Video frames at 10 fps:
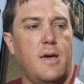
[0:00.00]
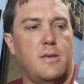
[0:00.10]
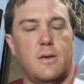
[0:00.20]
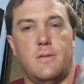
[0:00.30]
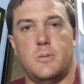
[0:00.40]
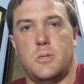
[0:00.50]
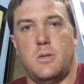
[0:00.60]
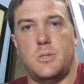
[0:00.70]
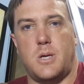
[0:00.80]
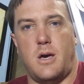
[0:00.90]
And yeah, so
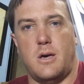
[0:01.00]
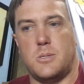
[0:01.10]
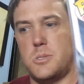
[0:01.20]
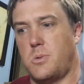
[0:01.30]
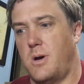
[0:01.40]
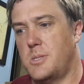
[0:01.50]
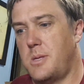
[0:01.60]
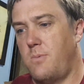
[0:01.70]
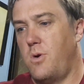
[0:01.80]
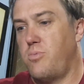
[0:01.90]
these are signs,
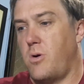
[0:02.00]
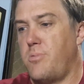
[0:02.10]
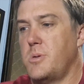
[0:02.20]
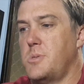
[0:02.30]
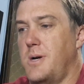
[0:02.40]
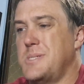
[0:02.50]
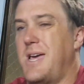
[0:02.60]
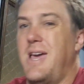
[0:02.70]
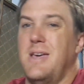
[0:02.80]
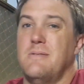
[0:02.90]
they were properly signed
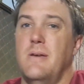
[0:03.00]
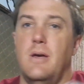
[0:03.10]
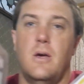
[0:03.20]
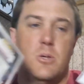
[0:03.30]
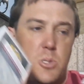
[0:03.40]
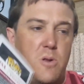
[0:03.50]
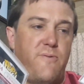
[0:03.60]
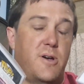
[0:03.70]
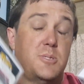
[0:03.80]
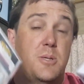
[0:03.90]
and certified.